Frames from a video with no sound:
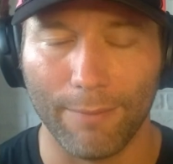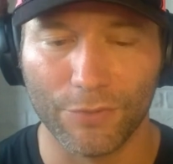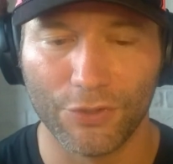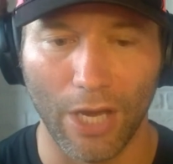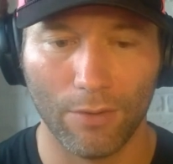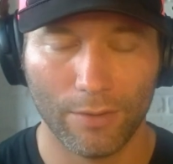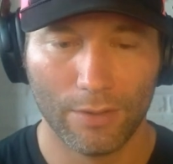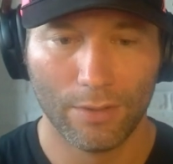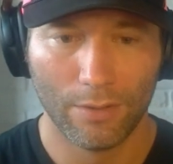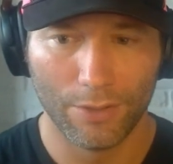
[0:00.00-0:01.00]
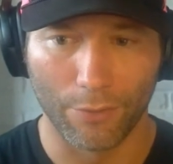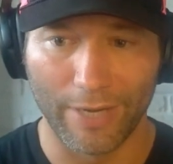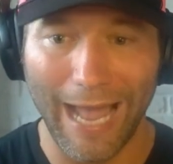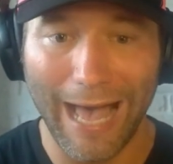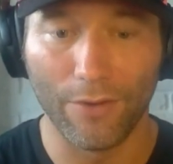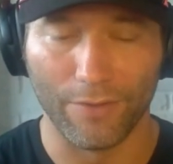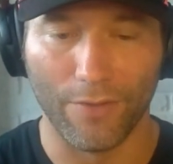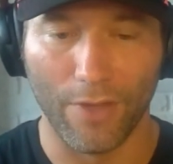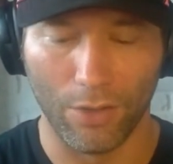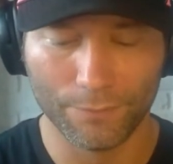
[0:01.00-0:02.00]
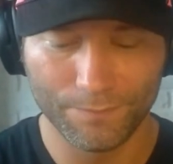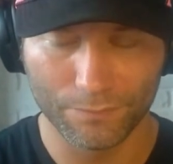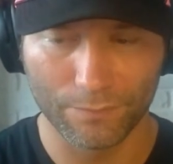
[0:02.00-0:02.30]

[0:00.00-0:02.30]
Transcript: So the reality, though,